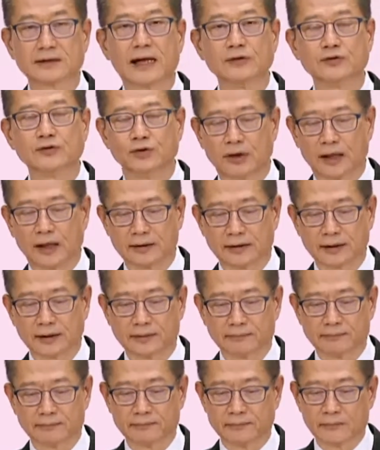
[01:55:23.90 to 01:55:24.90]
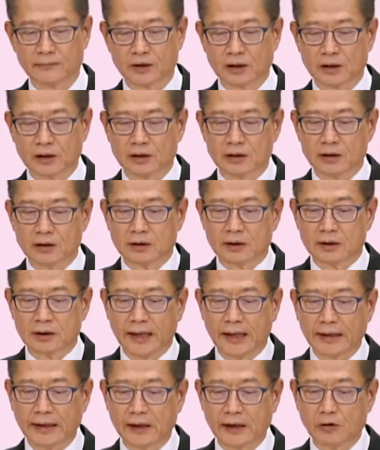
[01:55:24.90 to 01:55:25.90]
Enhance the capability of the
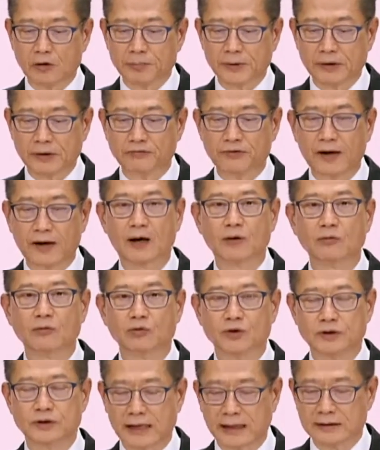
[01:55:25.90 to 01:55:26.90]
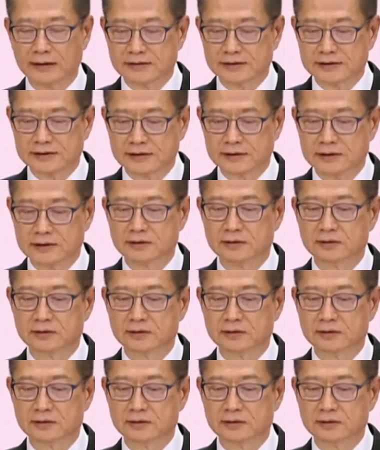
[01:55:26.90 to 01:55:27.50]
low-lying areas to withstand threats.